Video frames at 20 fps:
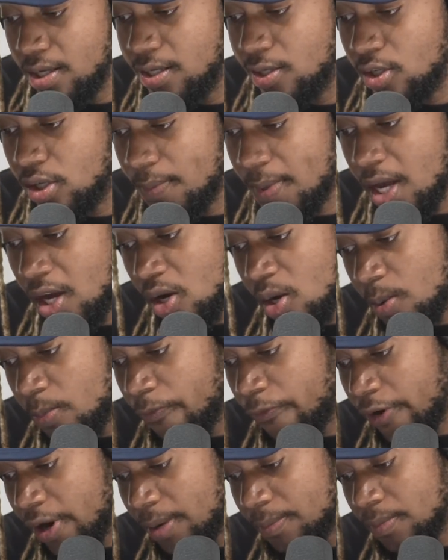You know where I
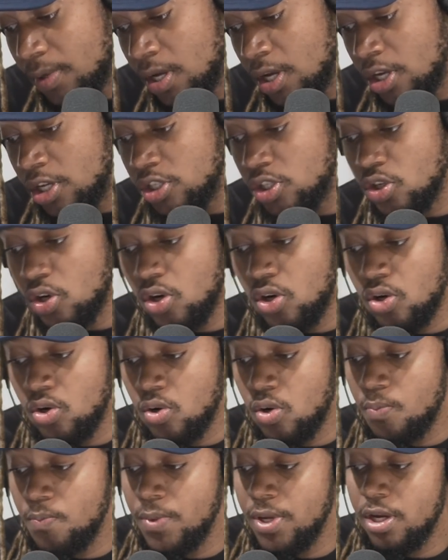come from?
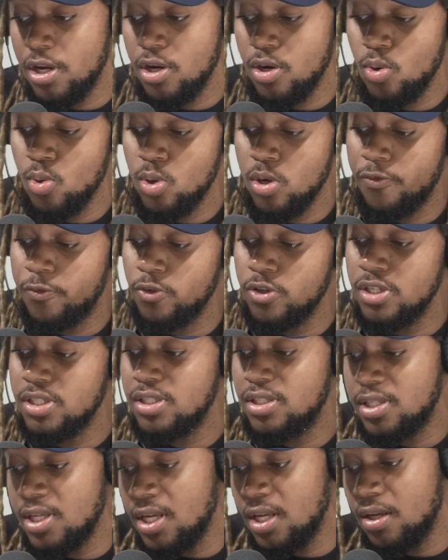So me don't know if you
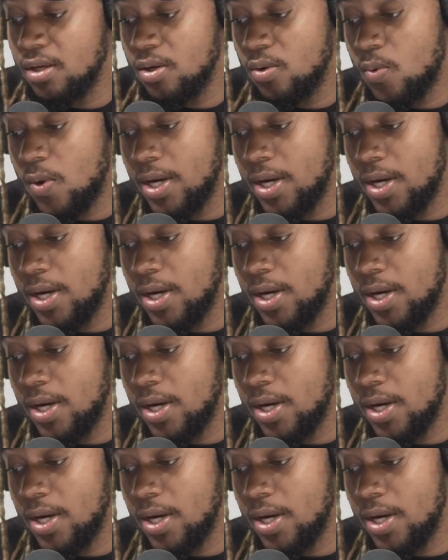see